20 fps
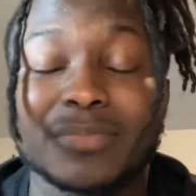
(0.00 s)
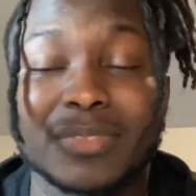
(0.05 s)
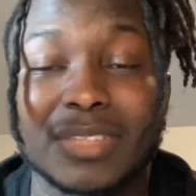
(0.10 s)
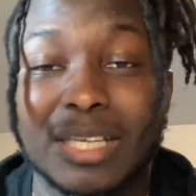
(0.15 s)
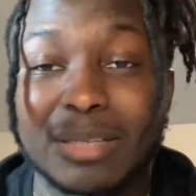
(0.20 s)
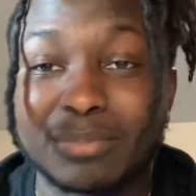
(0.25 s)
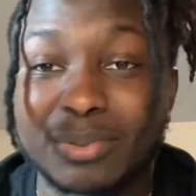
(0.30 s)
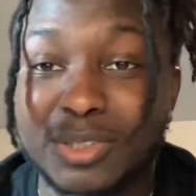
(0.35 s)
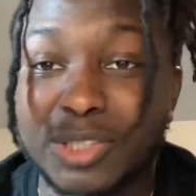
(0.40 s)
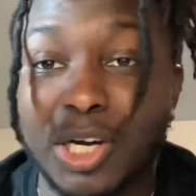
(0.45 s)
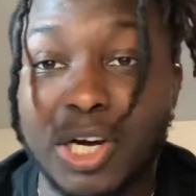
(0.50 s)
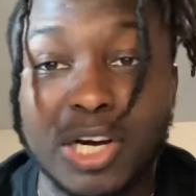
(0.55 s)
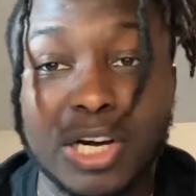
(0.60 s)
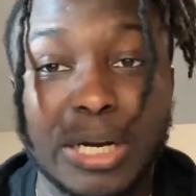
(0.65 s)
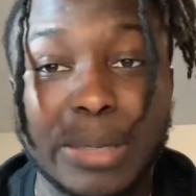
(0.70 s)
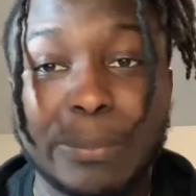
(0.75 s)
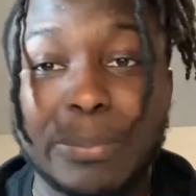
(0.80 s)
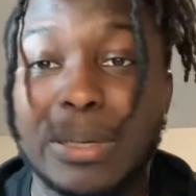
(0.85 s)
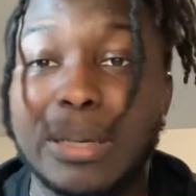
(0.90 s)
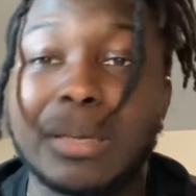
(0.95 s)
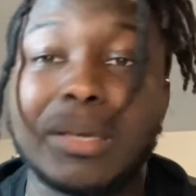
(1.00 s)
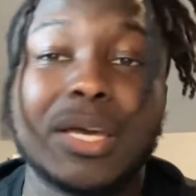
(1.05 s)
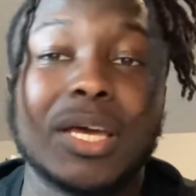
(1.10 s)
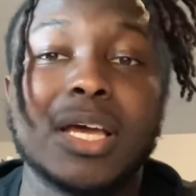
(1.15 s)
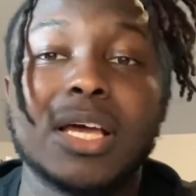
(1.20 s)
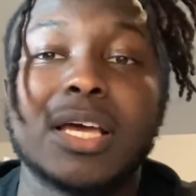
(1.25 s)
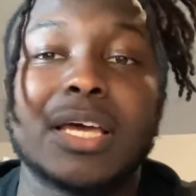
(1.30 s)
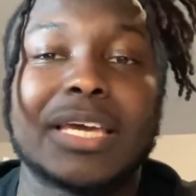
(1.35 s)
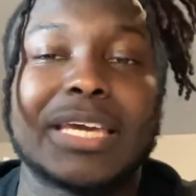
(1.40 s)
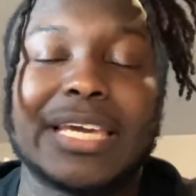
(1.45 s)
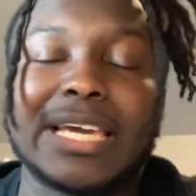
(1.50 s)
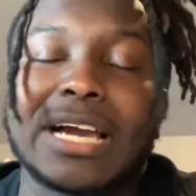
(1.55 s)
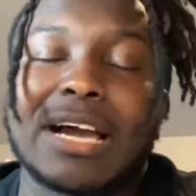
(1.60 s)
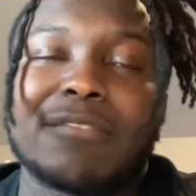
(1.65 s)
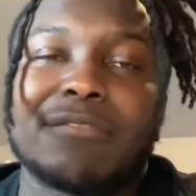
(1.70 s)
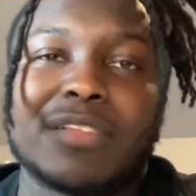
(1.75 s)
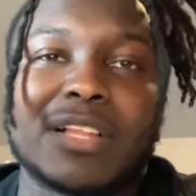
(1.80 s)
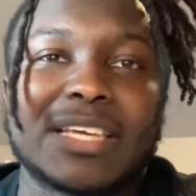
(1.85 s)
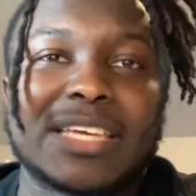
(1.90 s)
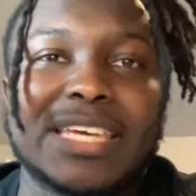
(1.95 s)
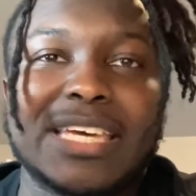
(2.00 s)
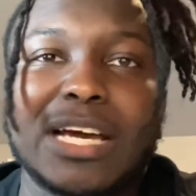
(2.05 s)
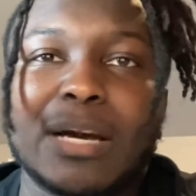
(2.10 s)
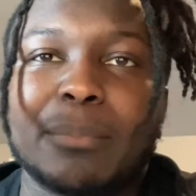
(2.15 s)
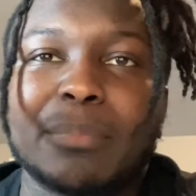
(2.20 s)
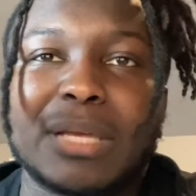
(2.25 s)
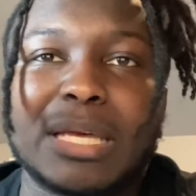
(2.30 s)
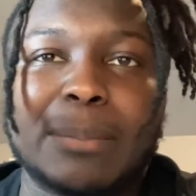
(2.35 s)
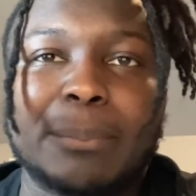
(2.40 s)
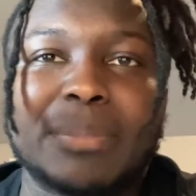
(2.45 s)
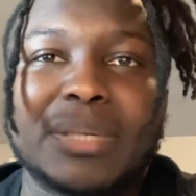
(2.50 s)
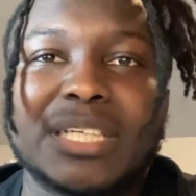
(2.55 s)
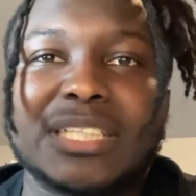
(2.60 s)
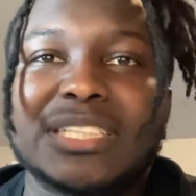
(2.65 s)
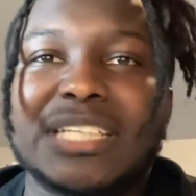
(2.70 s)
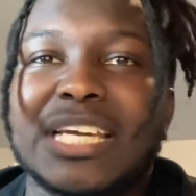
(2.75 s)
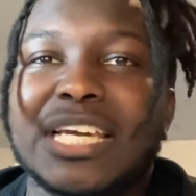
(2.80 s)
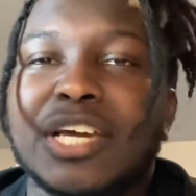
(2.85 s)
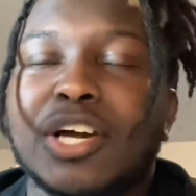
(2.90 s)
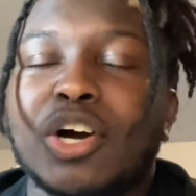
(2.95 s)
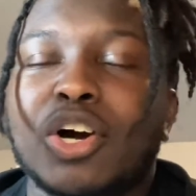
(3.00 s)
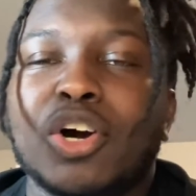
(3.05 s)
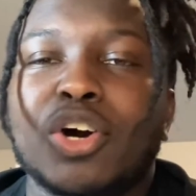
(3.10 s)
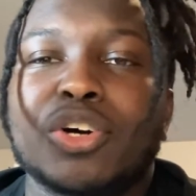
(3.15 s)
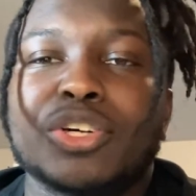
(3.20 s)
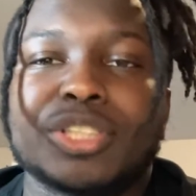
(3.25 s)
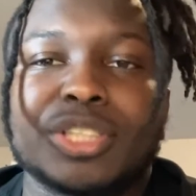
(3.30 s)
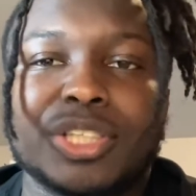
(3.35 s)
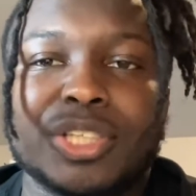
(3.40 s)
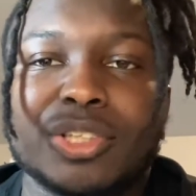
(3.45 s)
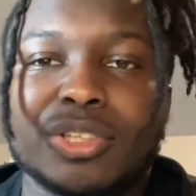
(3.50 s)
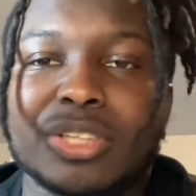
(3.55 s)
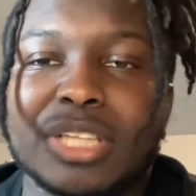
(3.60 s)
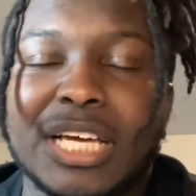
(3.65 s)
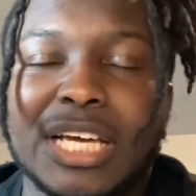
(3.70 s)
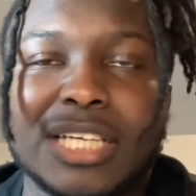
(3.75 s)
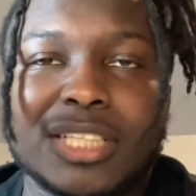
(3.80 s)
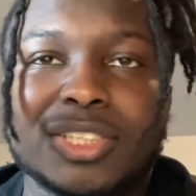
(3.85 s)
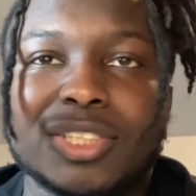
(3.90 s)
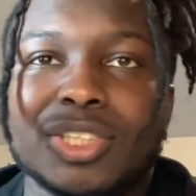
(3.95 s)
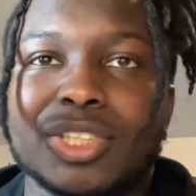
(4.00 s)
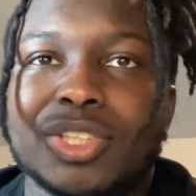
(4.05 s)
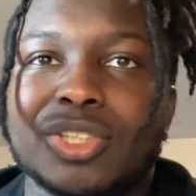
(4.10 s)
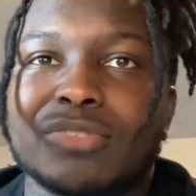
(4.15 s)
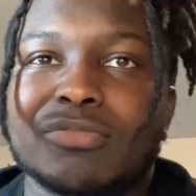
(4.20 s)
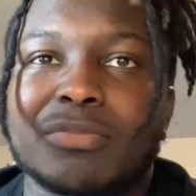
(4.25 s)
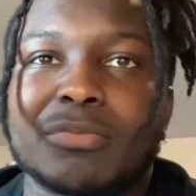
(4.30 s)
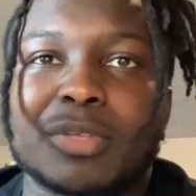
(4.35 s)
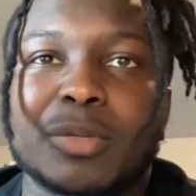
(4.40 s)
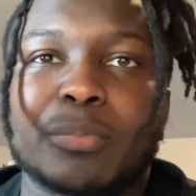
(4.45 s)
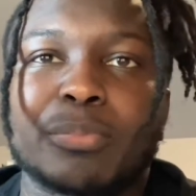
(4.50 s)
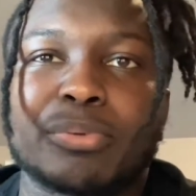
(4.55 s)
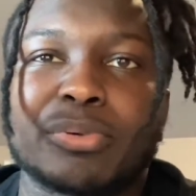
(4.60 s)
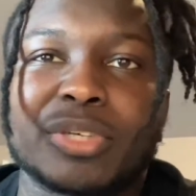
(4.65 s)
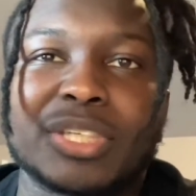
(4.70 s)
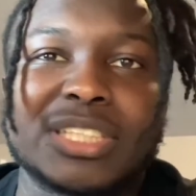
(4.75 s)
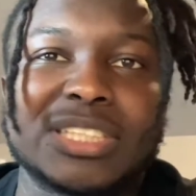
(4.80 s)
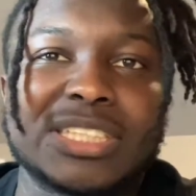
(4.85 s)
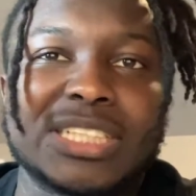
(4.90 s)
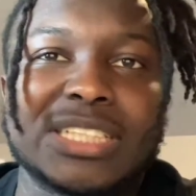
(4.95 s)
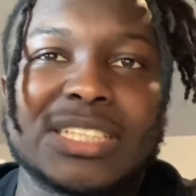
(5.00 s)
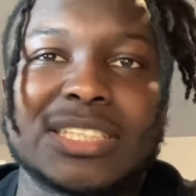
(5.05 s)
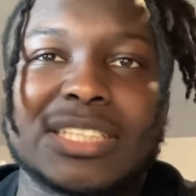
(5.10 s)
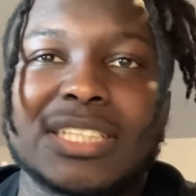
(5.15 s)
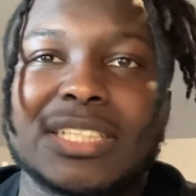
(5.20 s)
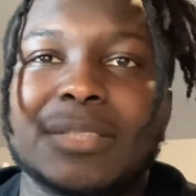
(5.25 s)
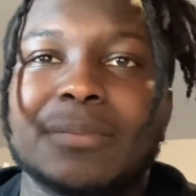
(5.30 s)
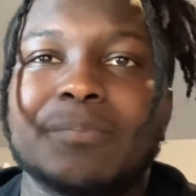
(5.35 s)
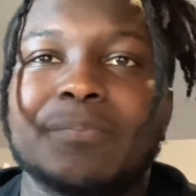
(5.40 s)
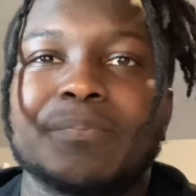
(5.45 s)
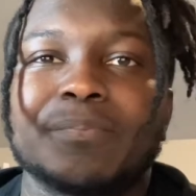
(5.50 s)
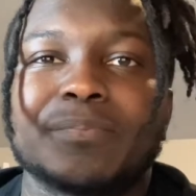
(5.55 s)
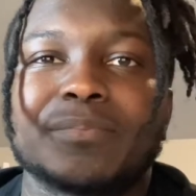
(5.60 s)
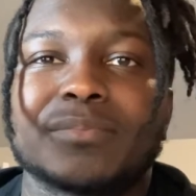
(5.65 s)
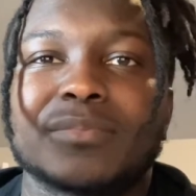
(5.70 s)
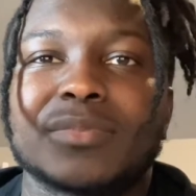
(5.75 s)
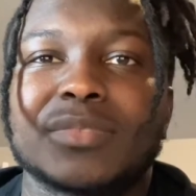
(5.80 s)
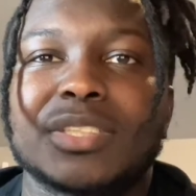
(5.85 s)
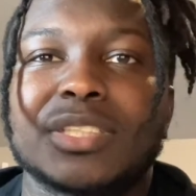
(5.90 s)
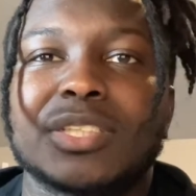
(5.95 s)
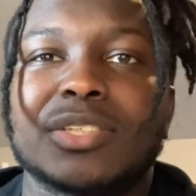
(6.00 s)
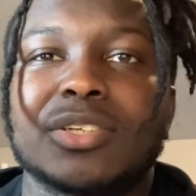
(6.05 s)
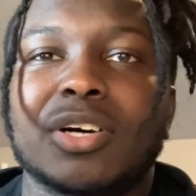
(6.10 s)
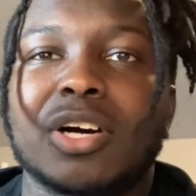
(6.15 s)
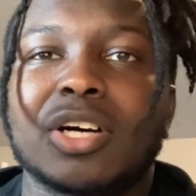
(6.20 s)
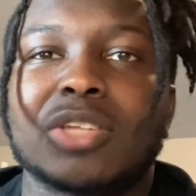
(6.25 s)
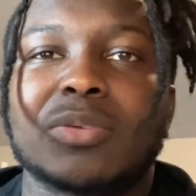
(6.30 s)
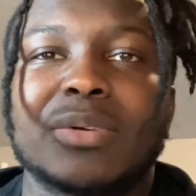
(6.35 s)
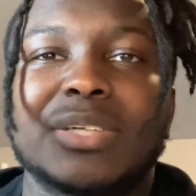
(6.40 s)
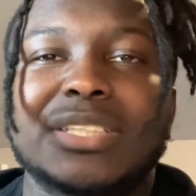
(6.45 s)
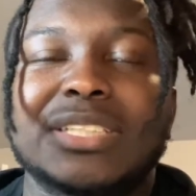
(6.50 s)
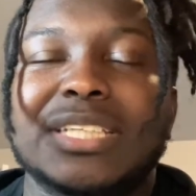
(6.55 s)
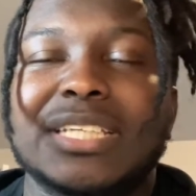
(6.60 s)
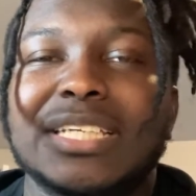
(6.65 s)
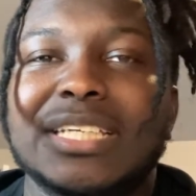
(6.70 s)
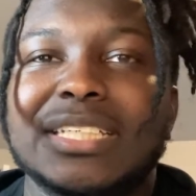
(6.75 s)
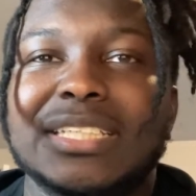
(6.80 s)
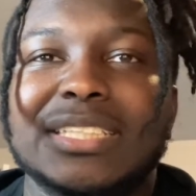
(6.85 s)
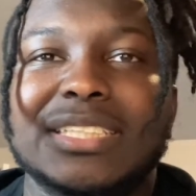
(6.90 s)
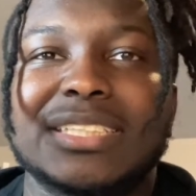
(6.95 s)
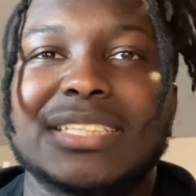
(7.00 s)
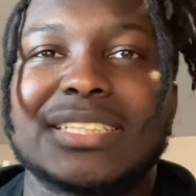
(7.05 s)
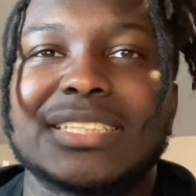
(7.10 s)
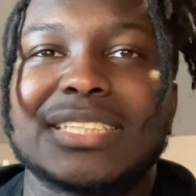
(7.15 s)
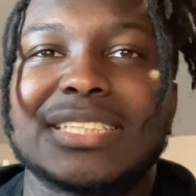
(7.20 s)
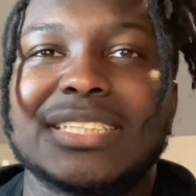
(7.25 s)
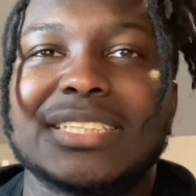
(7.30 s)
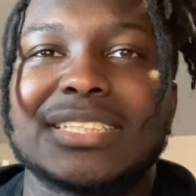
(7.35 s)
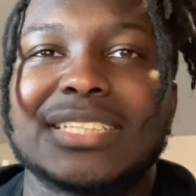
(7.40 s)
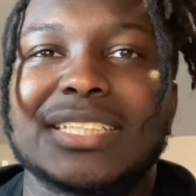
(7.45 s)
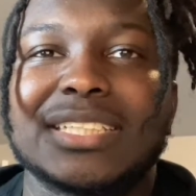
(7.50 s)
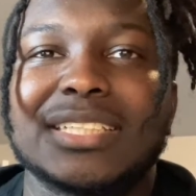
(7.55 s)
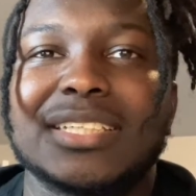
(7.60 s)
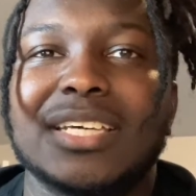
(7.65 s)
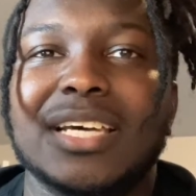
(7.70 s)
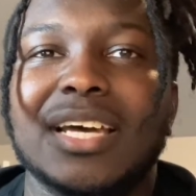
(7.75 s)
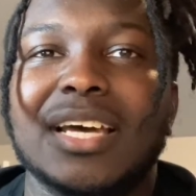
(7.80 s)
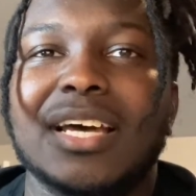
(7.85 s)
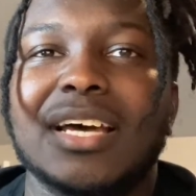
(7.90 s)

I'm sorry, but he I feel like he outplayed PJ all year last year from the preseason to all the way to end the season.